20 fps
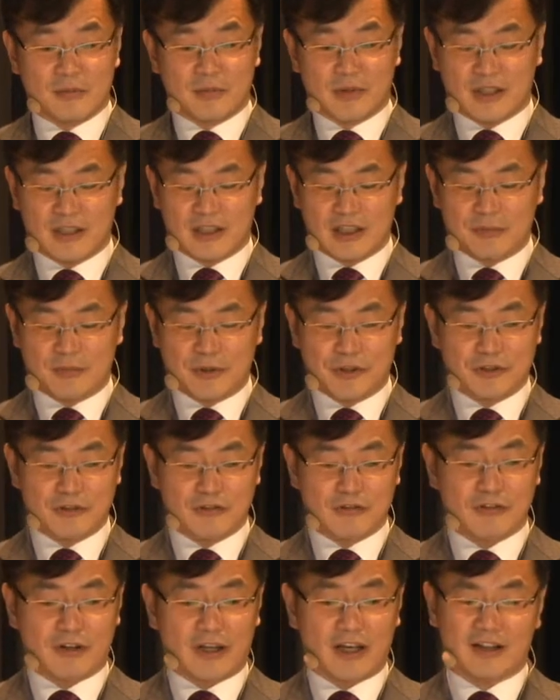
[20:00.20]
But if
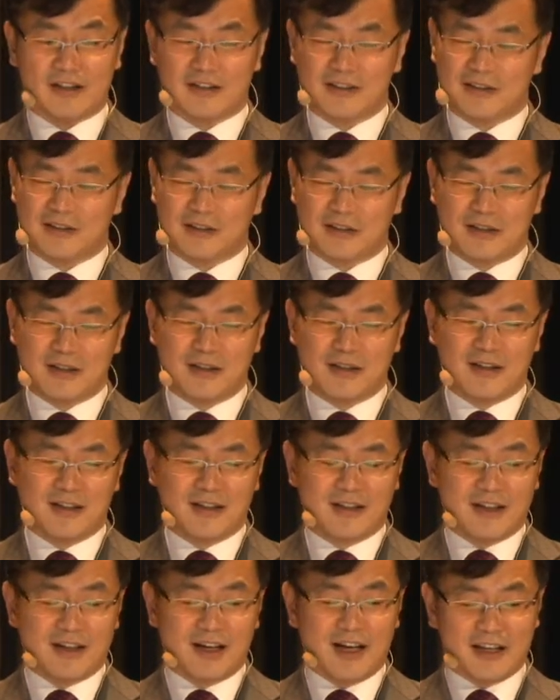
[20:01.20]
you look at,
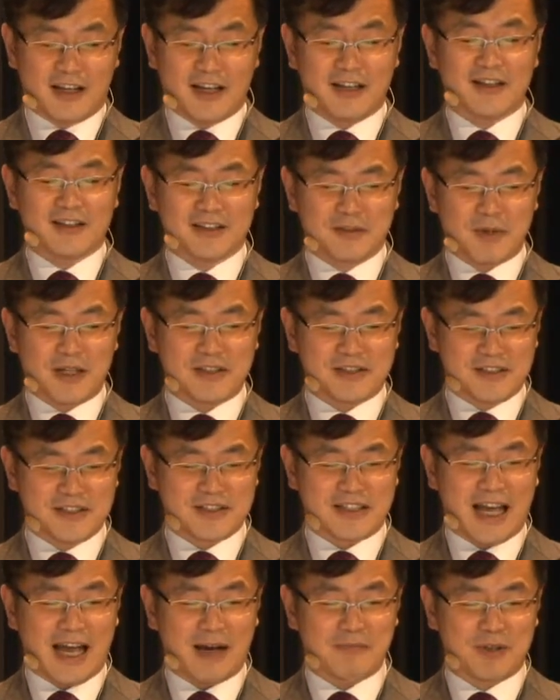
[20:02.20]
I cannot imagine
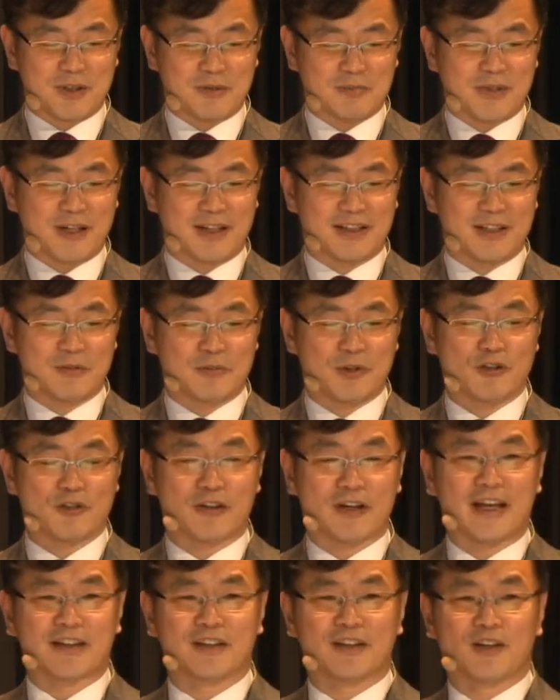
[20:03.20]
this happened, but if you
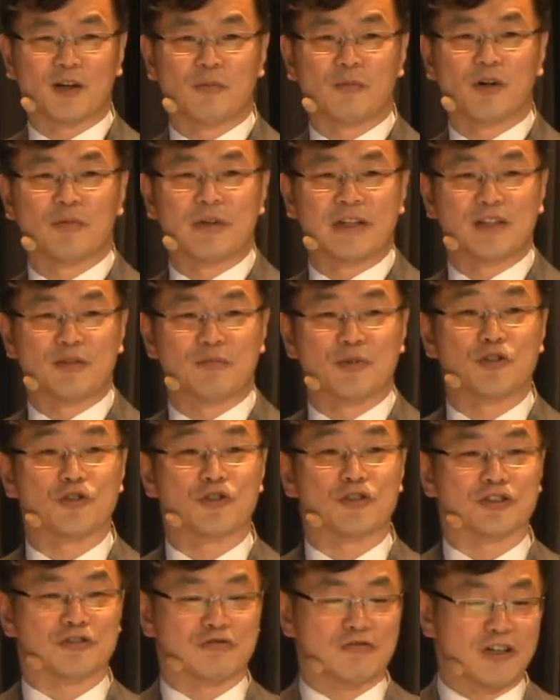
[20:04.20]
look at the number of
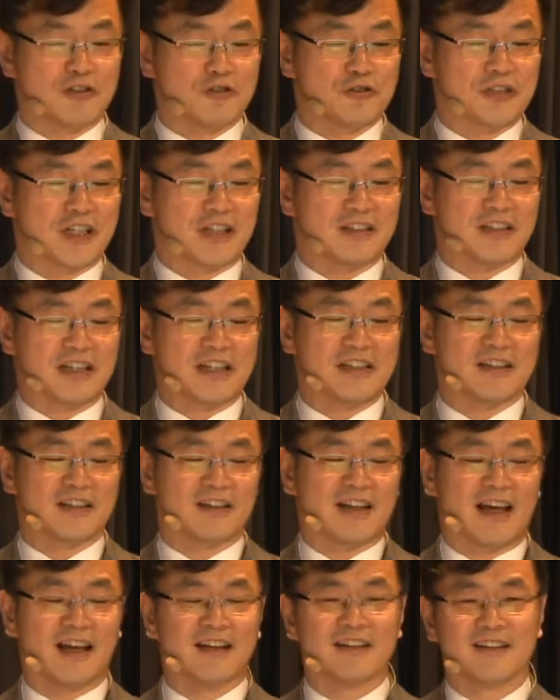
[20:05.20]
individuals who are using the
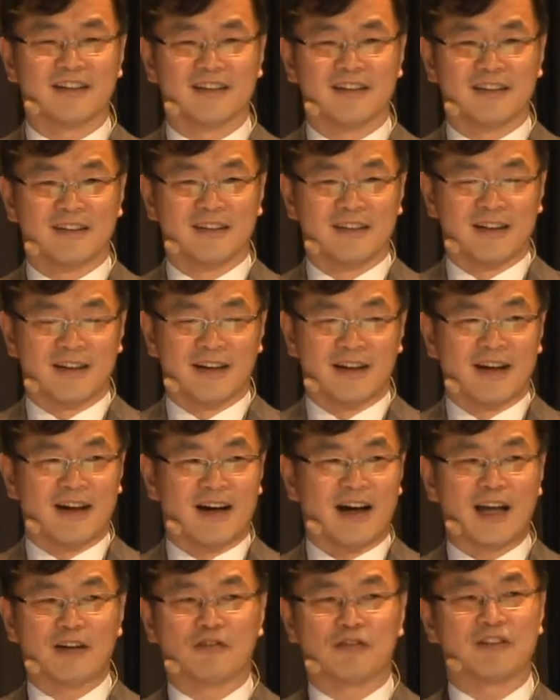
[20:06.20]
internet,
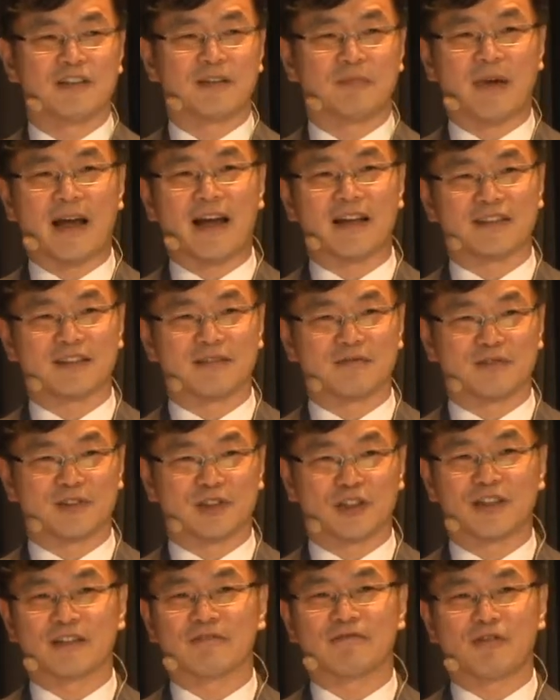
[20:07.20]
I couldn't imagine,
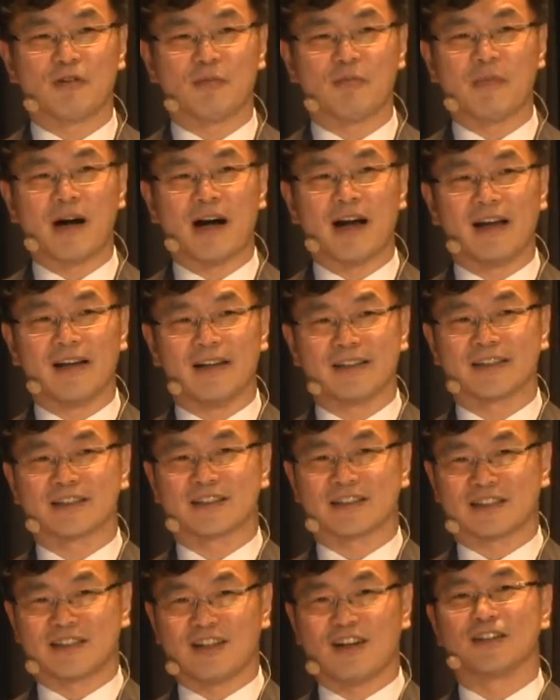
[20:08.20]
judging from my
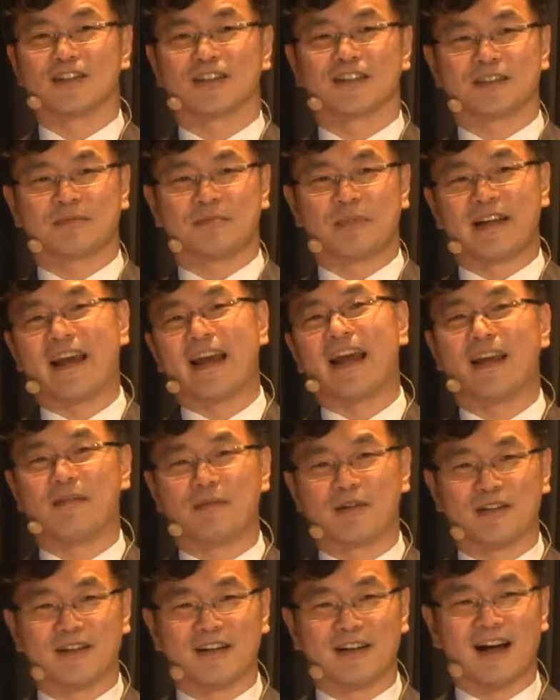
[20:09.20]
son's
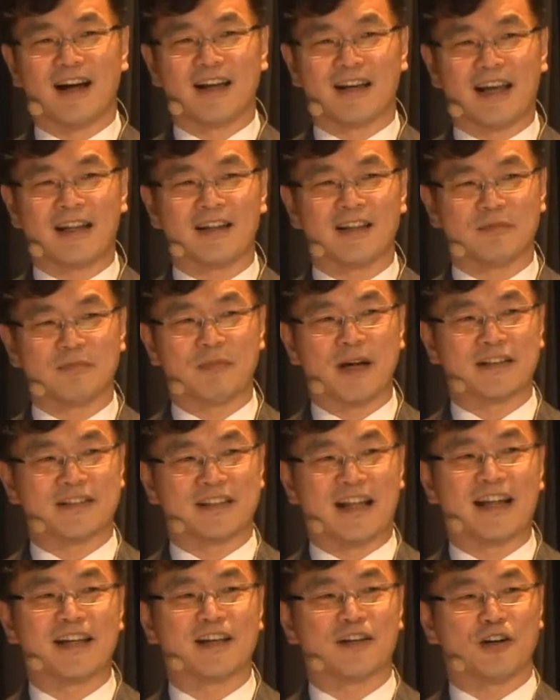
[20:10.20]
behavior, I cannot
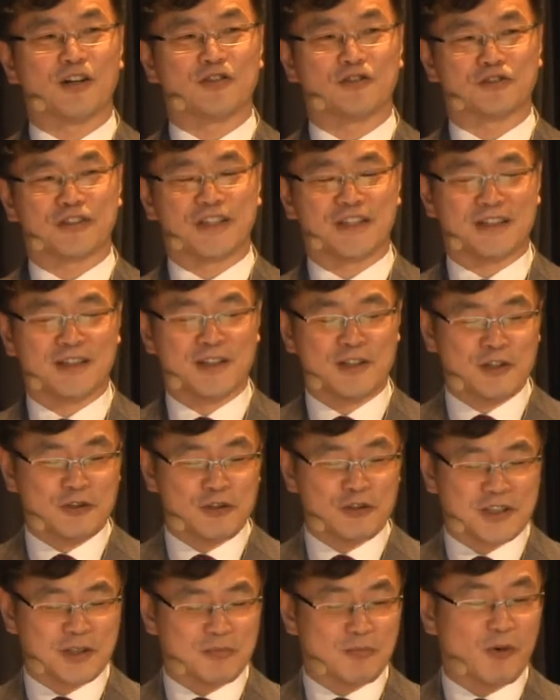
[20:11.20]
imagine any country
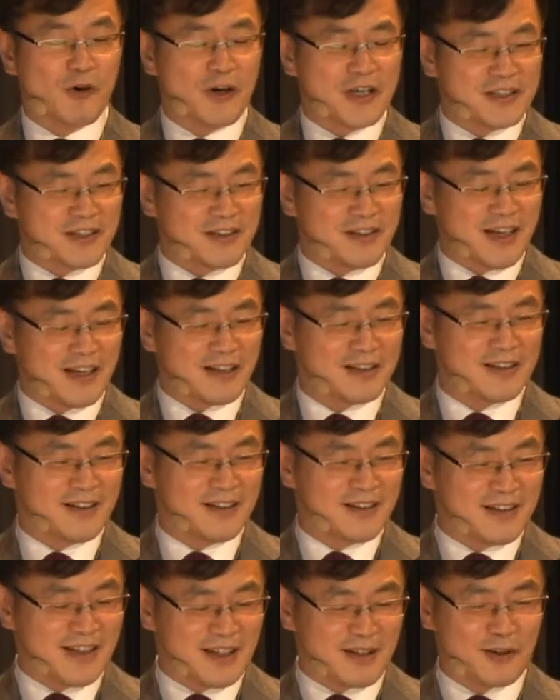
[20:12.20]
using more internet
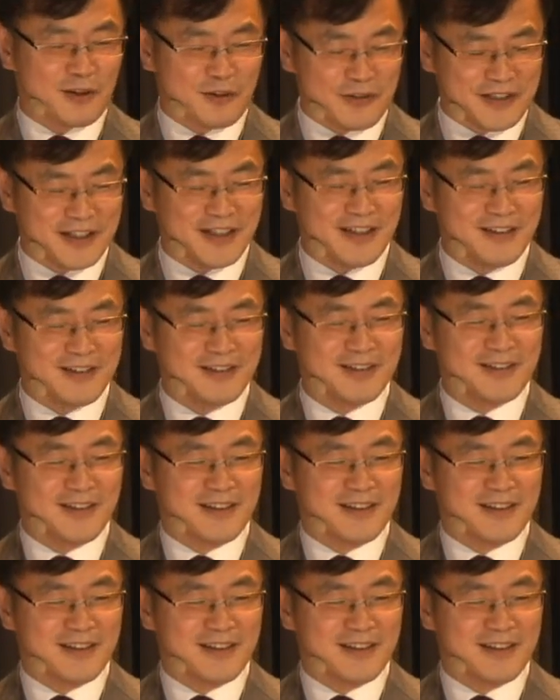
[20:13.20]
than Korea.